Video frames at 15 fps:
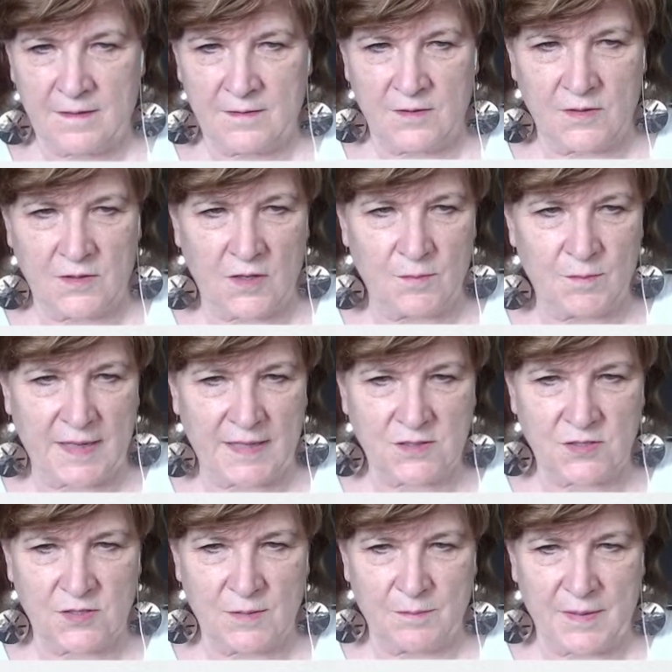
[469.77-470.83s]
You go back
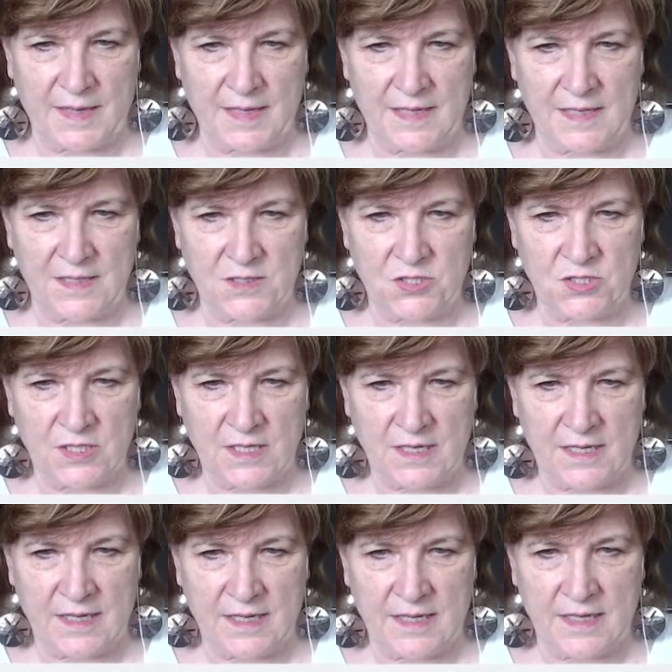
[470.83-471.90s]
to the page
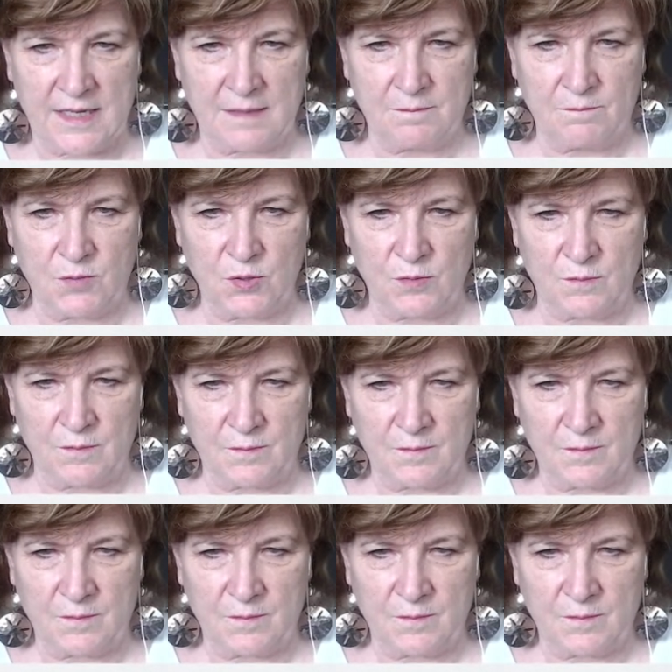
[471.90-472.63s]
and boom.